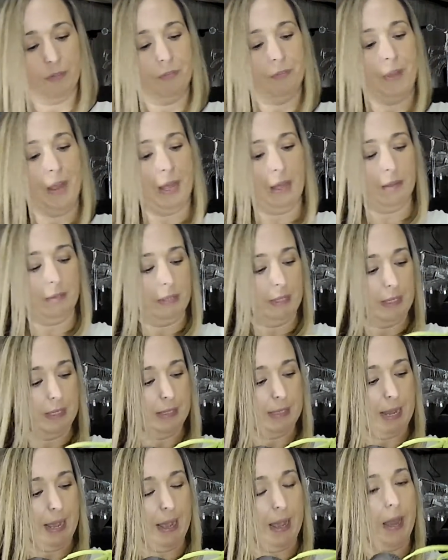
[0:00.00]
Found these
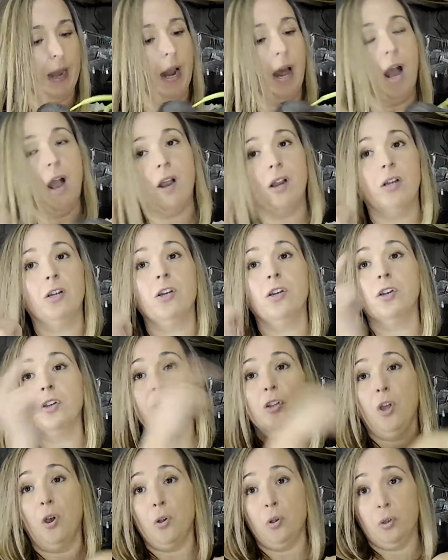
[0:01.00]
at our
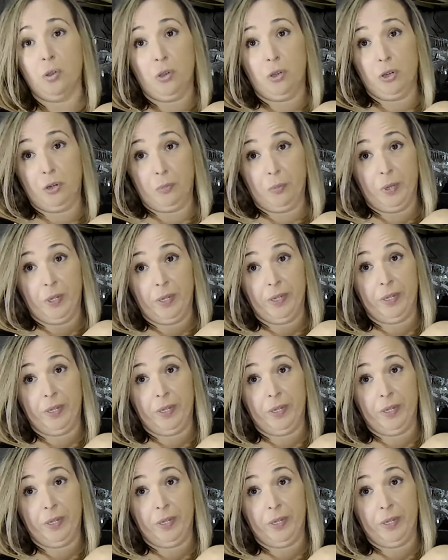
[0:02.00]
local Goodwill